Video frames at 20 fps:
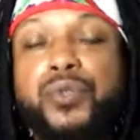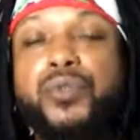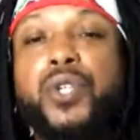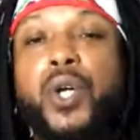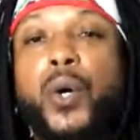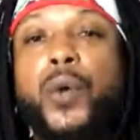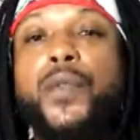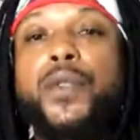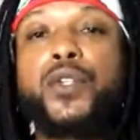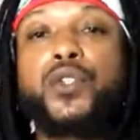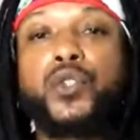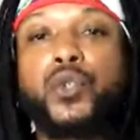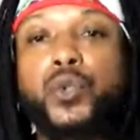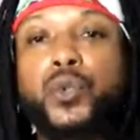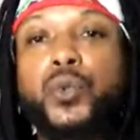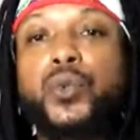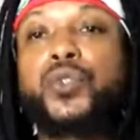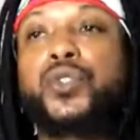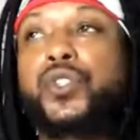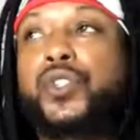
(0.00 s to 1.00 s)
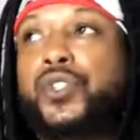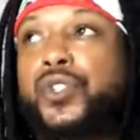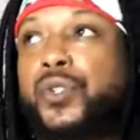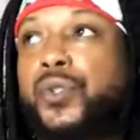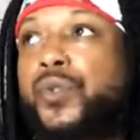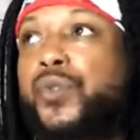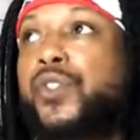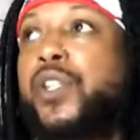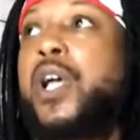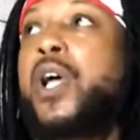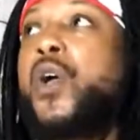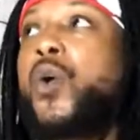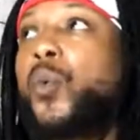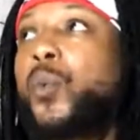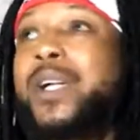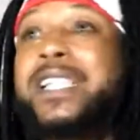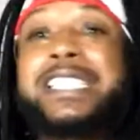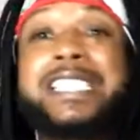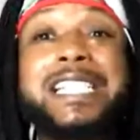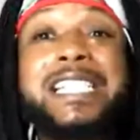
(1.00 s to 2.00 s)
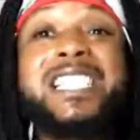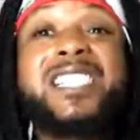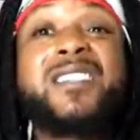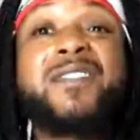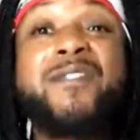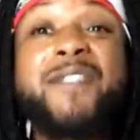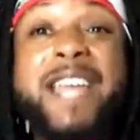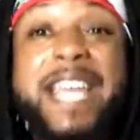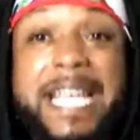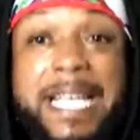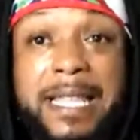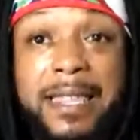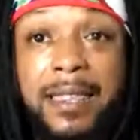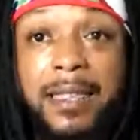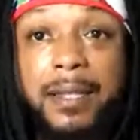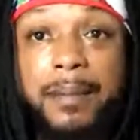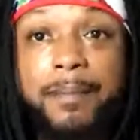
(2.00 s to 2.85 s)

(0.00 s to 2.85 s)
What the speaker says: You know the tool to use, which is faith.